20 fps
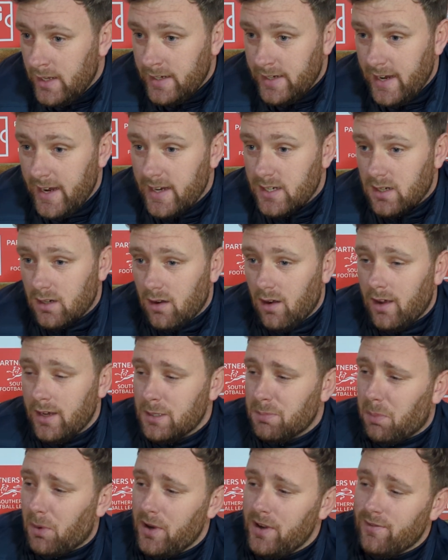Yeah, it's a
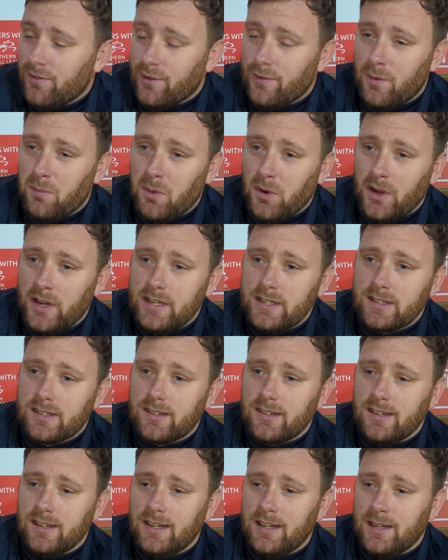nice breather, if I'm honest.
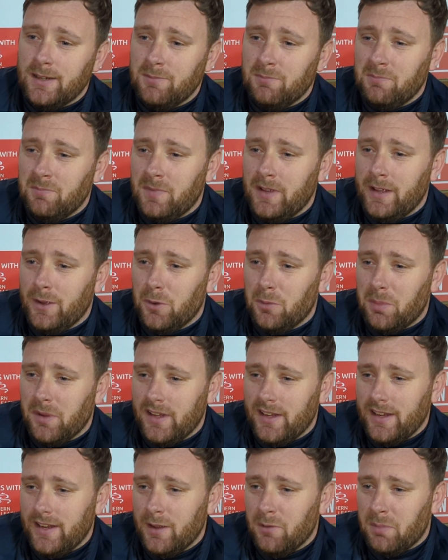Um, it'll
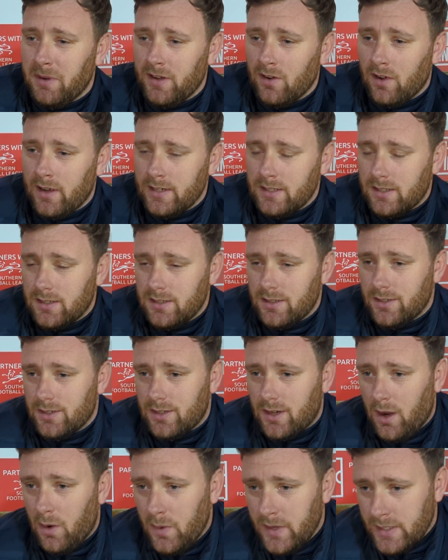be it'll be nice to
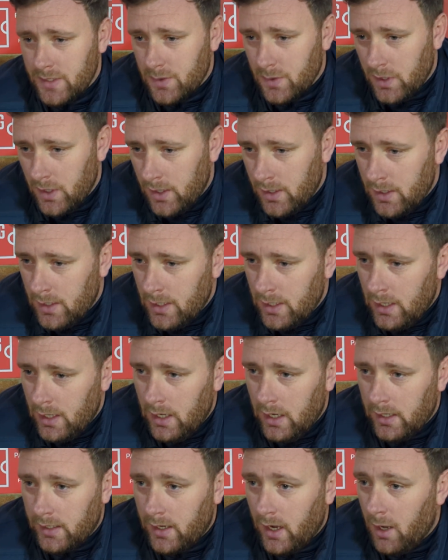just go into a,
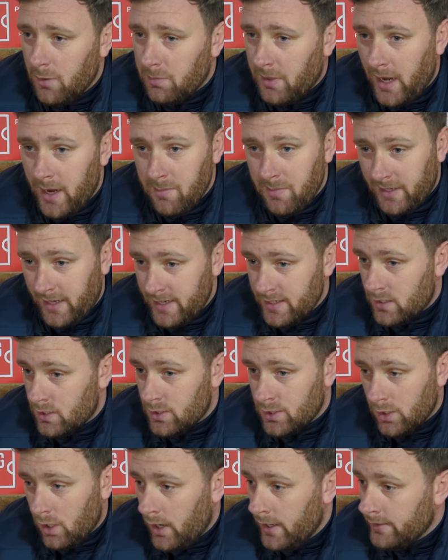a cup game against a
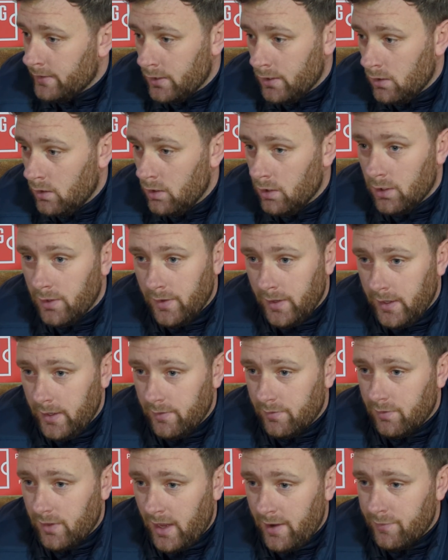side that look
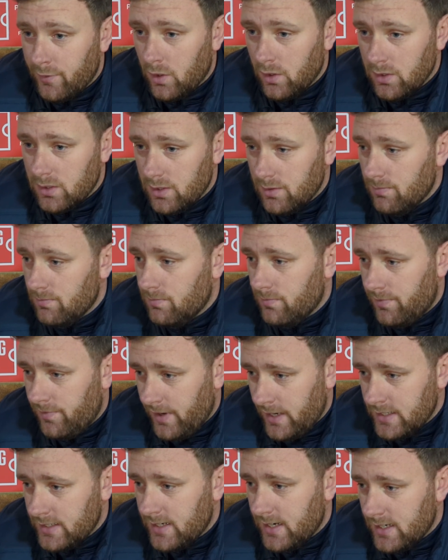they they've got some
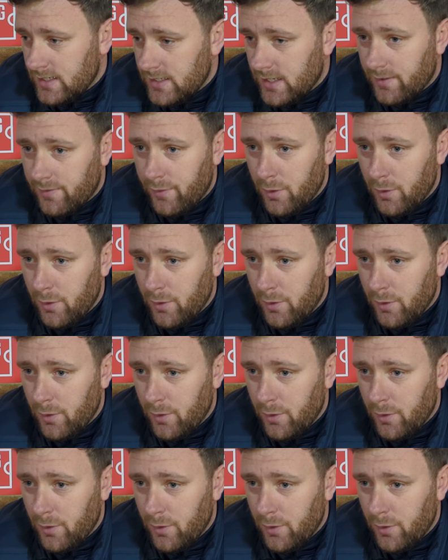fantastic